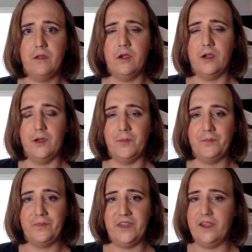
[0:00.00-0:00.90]
And
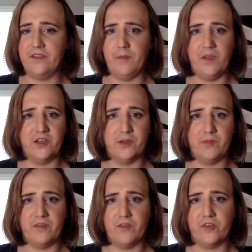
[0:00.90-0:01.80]
as I mentioned in
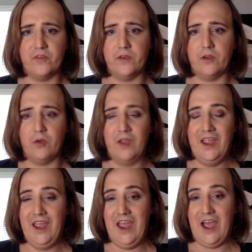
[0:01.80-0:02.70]
my first video,
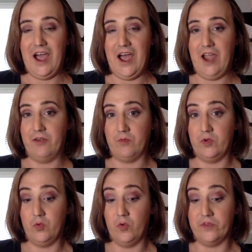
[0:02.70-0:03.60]
I
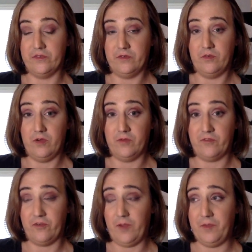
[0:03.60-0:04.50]
really wasn't too
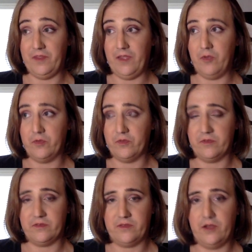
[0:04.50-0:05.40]
comfortable. I mean, that
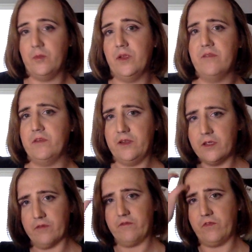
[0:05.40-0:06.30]
scared me even to
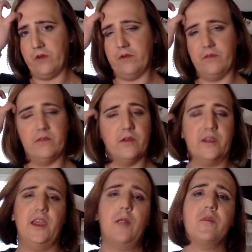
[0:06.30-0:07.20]
get in front of a
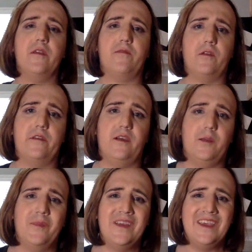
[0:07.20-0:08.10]
camera that first
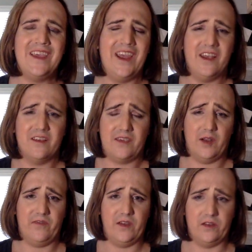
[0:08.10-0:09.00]
time. And you just
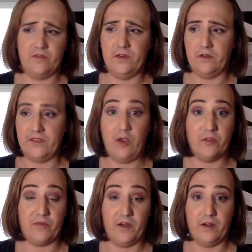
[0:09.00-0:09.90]
gotta face your fears. I was
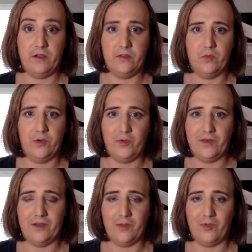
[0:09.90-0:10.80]
afraid of heights when I went
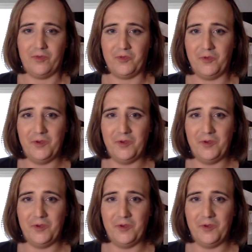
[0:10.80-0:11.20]
to airborne school.